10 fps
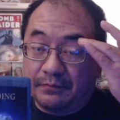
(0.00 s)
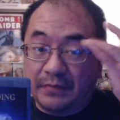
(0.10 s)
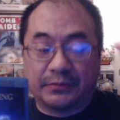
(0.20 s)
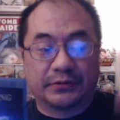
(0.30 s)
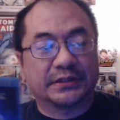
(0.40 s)

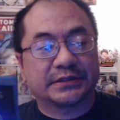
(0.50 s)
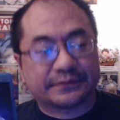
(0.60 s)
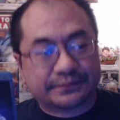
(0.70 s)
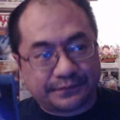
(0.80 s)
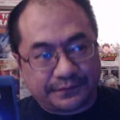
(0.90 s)

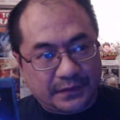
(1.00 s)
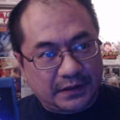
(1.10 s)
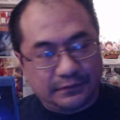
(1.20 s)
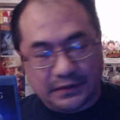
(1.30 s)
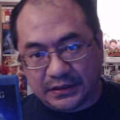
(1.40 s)
memories
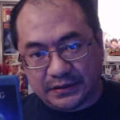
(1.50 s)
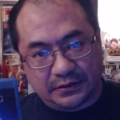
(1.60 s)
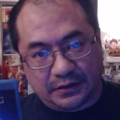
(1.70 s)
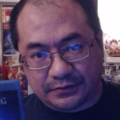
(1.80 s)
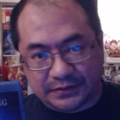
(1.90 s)
with
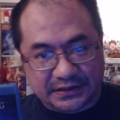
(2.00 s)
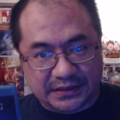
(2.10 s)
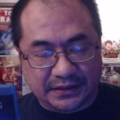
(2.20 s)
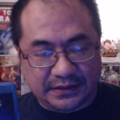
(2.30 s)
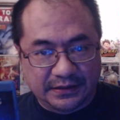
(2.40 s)
Dark
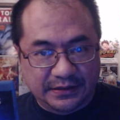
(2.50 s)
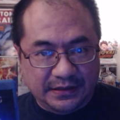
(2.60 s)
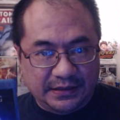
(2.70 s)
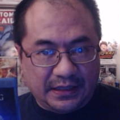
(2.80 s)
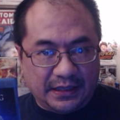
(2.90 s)
Crystal
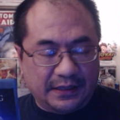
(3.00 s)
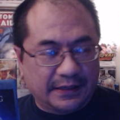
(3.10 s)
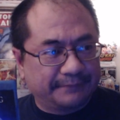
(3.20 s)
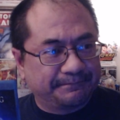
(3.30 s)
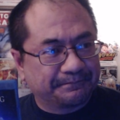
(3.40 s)

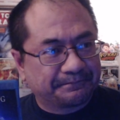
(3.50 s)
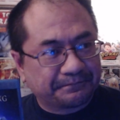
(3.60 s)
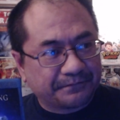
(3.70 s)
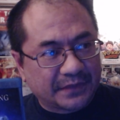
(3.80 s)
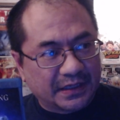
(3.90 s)
and
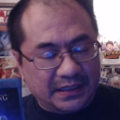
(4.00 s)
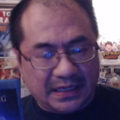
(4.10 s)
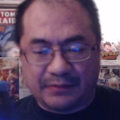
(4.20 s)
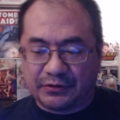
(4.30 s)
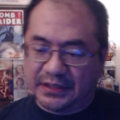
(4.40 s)

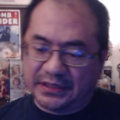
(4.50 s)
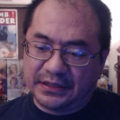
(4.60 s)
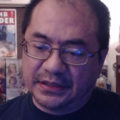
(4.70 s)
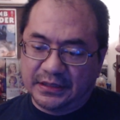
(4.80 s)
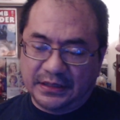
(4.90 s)

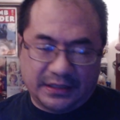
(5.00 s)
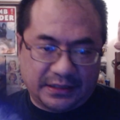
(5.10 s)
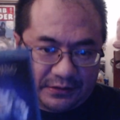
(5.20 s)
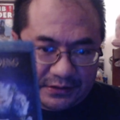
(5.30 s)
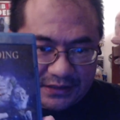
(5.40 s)
Labyrinth,
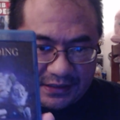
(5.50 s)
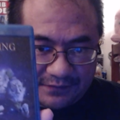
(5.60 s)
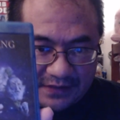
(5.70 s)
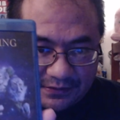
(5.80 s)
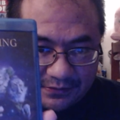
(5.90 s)
and you also
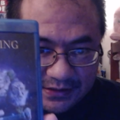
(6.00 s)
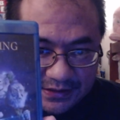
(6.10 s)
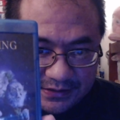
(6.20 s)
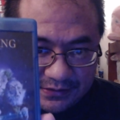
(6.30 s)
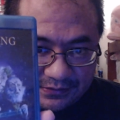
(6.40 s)
have now,
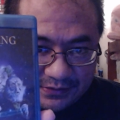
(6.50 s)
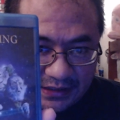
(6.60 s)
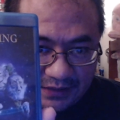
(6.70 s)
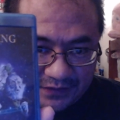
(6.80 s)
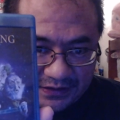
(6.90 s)
you know,
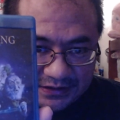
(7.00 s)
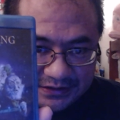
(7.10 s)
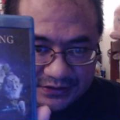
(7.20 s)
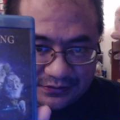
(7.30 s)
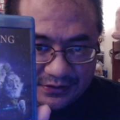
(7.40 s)
The
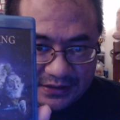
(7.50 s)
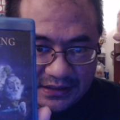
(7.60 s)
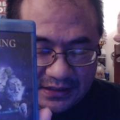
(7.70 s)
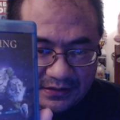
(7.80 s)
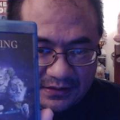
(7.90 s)
Never-Ending Story.